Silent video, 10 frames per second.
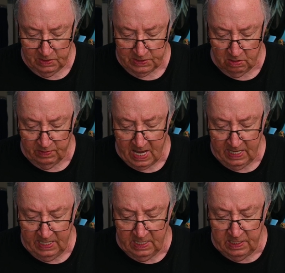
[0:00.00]
so
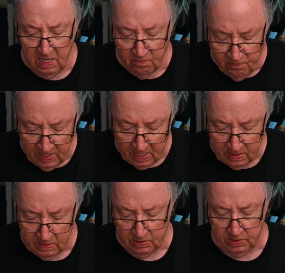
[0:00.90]
that in the event
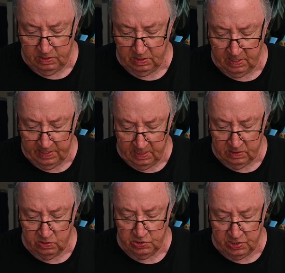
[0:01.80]

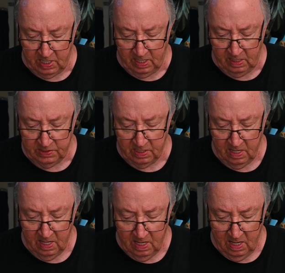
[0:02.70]
conditions change
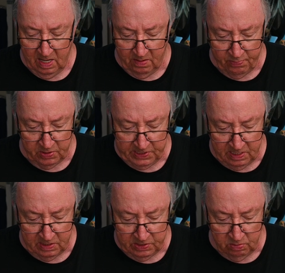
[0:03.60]
and
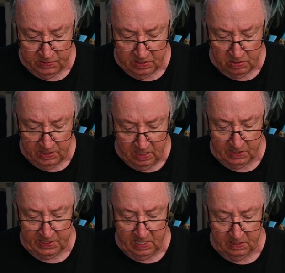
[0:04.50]
persist to such an
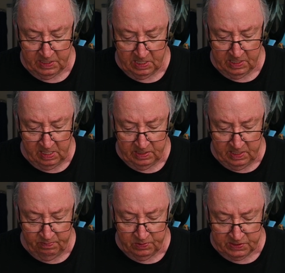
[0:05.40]
extent that they
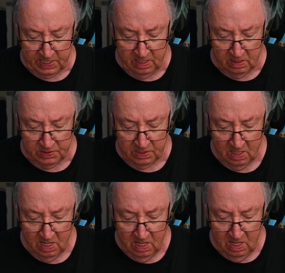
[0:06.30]
tip the scales
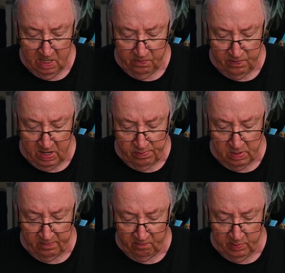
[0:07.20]
in
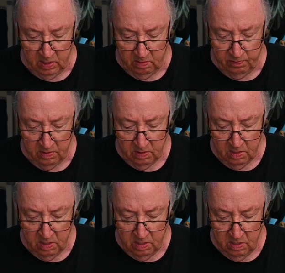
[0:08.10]
favor of a move,
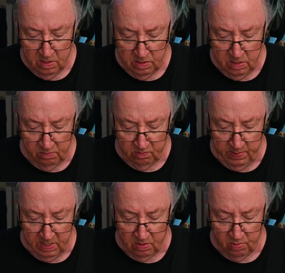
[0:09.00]
you would
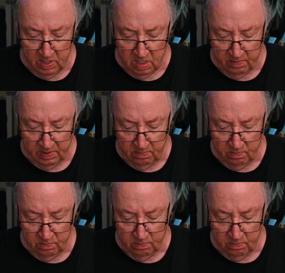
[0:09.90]
be aware of it?